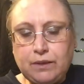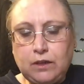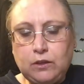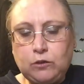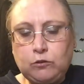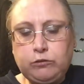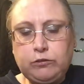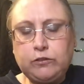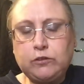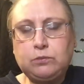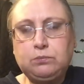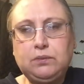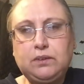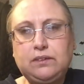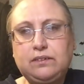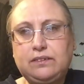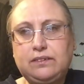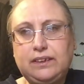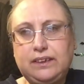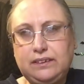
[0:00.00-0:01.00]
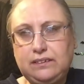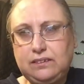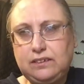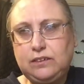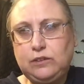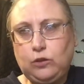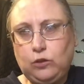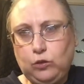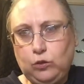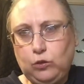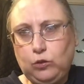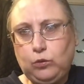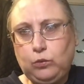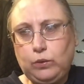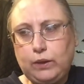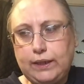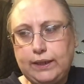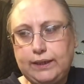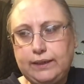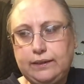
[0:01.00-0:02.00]
Christmas isn't
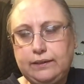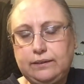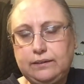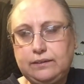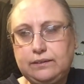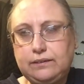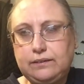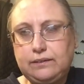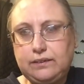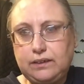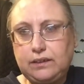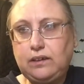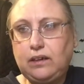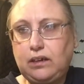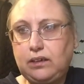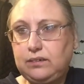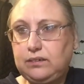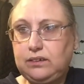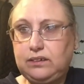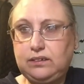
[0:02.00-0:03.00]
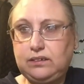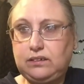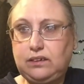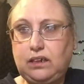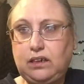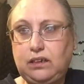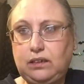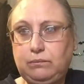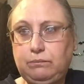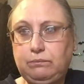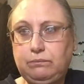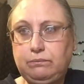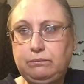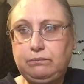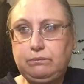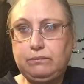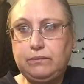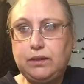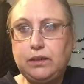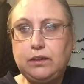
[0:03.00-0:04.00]
always the nicest time
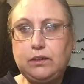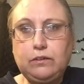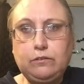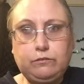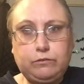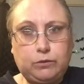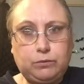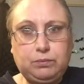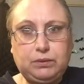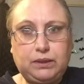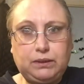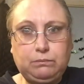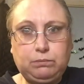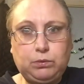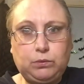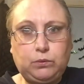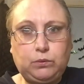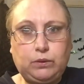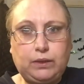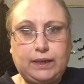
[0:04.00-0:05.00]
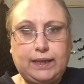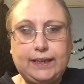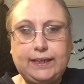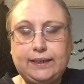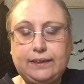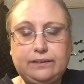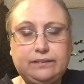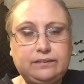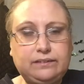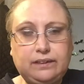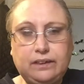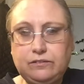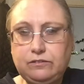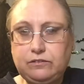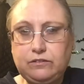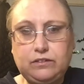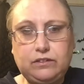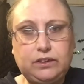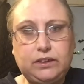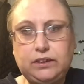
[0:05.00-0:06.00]
for people, and it's
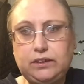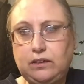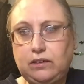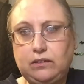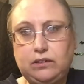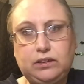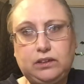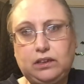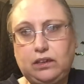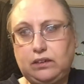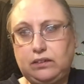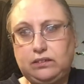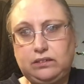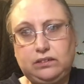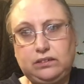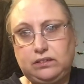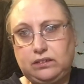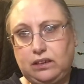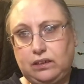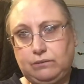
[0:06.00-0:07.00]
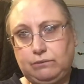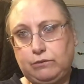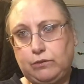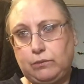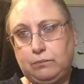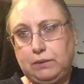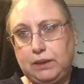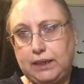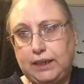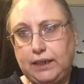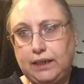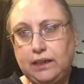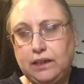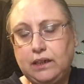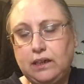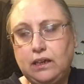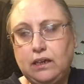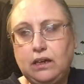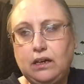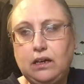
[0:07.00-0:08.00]
definitely not the nicest time for me.
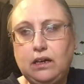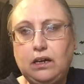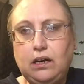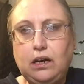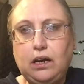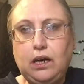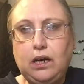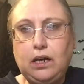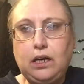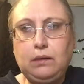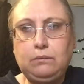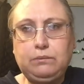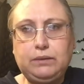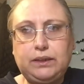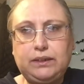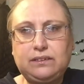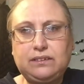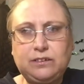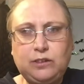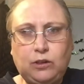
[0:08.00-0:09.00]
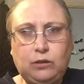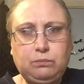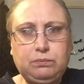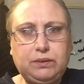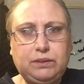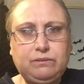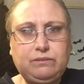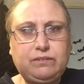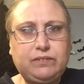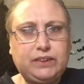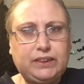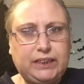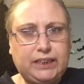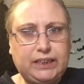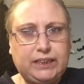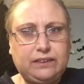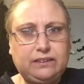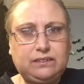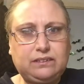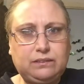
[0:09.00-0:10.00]
It's not been for
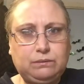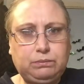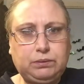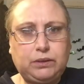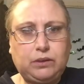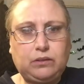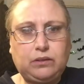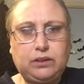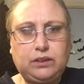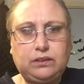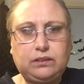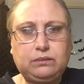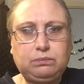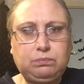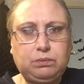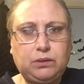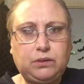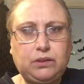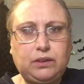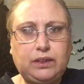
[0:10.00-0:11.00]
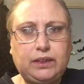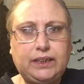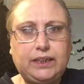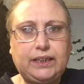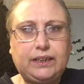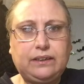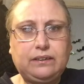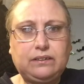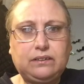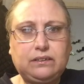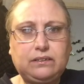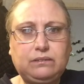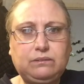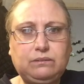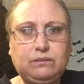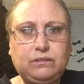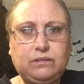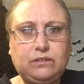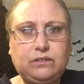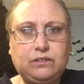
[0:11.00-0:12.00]
years, to be honest, but it's
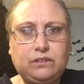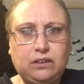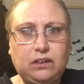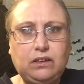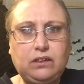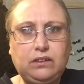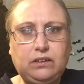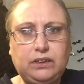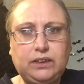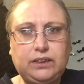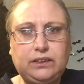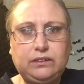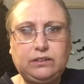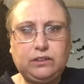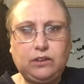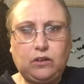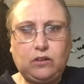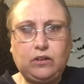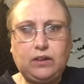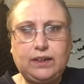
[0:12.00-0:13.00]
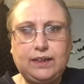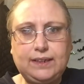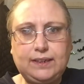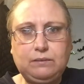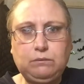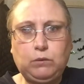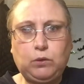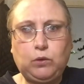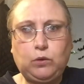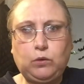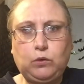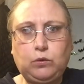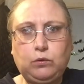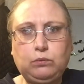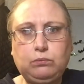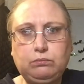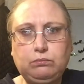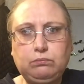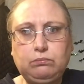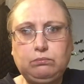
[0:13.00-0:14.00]
certainly not anymore,
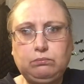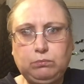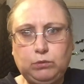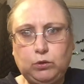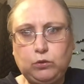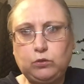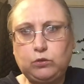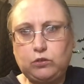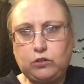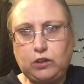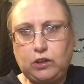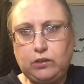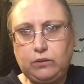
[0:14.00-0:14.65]
more so.